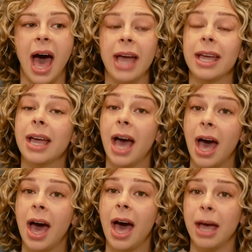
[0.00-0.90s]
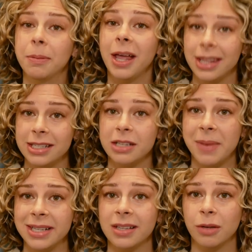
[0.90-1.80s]
I apply that to
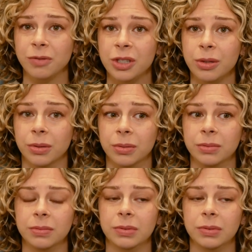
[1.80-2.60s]
myself too.